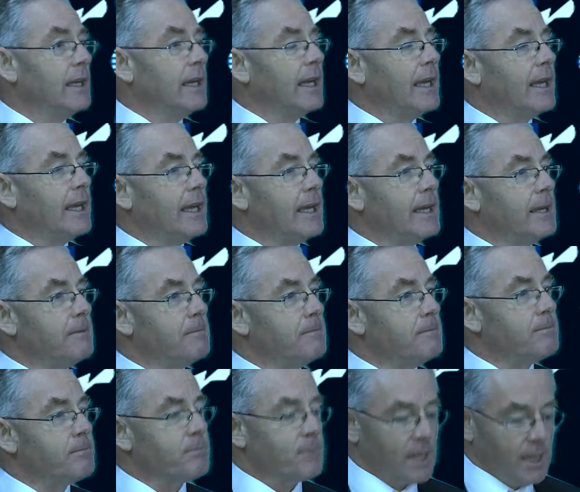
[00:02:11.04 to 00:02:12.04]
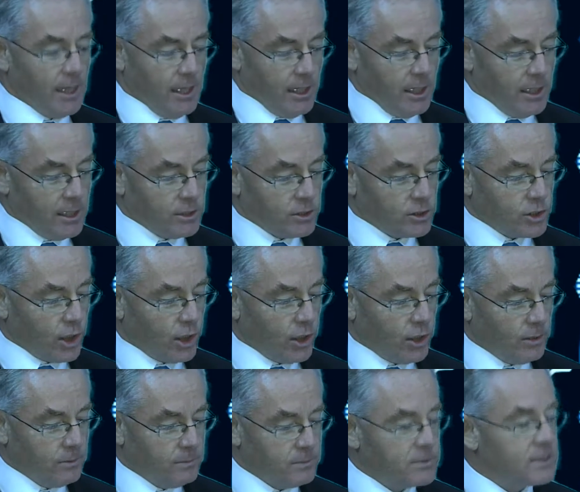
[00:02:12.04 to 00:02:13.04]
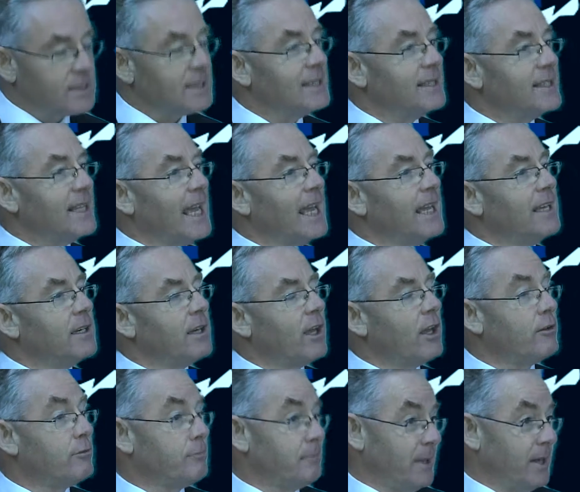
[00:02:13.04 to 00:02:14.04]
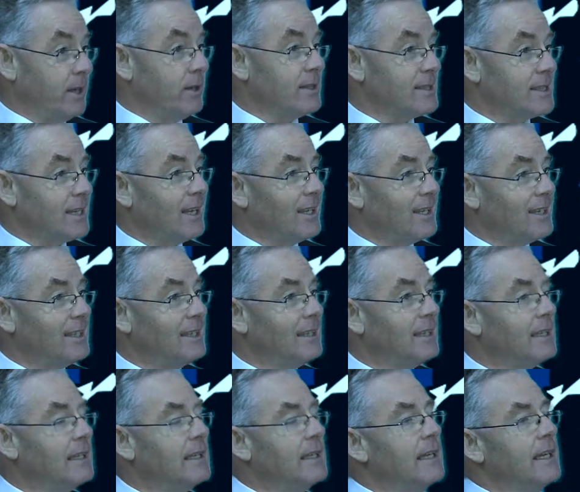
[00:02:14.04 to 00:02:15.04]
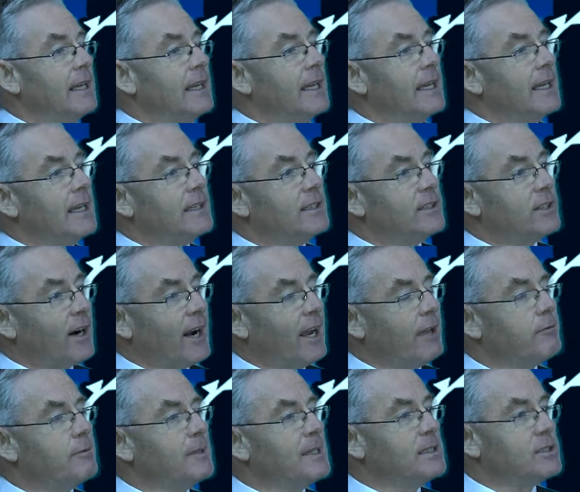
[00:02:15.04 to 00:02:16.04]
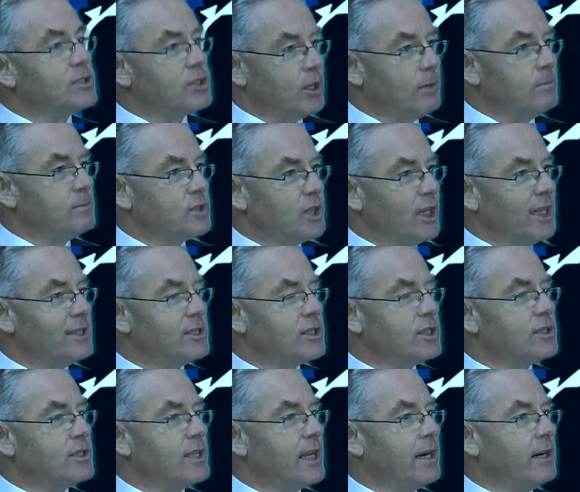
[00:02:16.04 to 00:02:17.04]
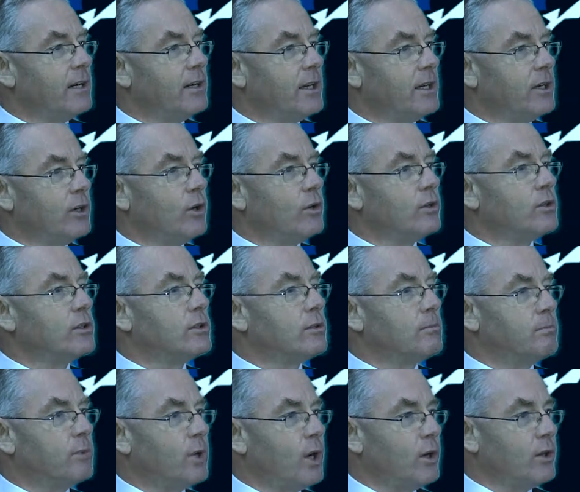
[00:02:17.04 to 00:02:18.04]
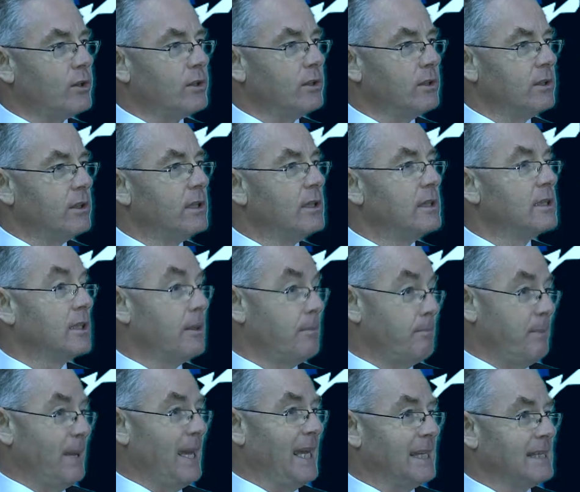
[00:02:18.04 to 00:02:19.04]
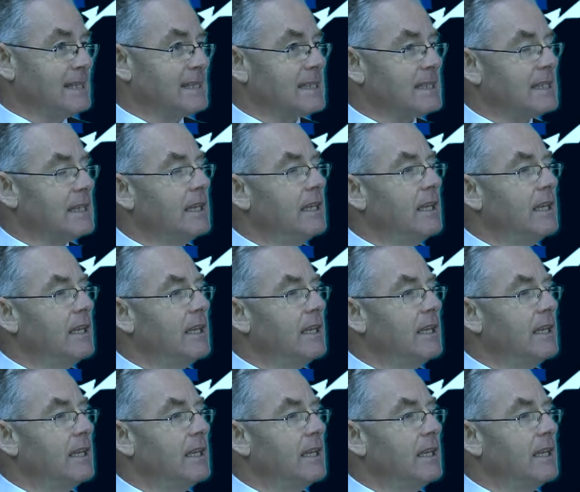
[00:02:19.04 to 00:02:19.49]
In terms then of PRSI, there have been some changes there in order to broaden the base